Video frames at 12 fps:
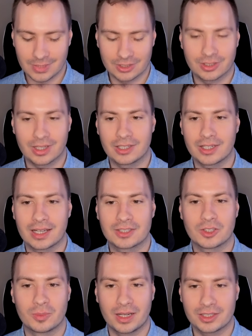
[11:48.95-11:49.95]
So thank you guys
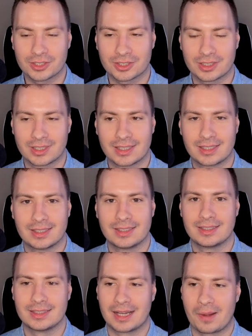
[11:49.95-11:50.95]
so much.
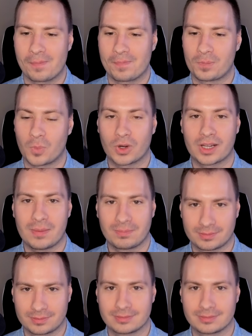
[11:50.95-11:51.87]
More to